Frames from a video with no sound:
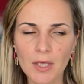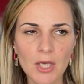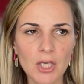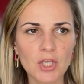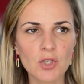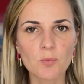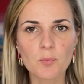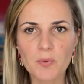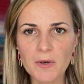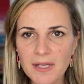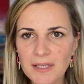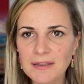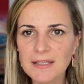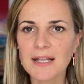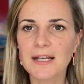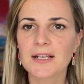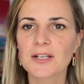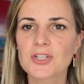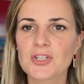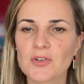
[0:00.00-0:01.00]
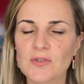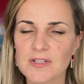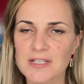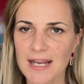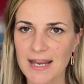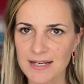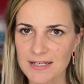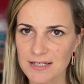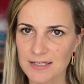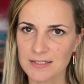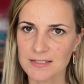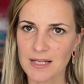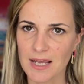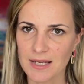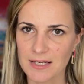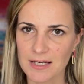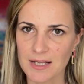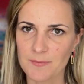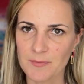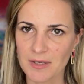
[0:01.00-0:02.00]
you bring that into your dating
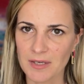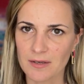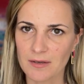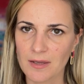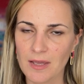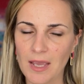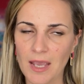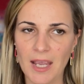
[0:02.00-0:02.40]
dynamic.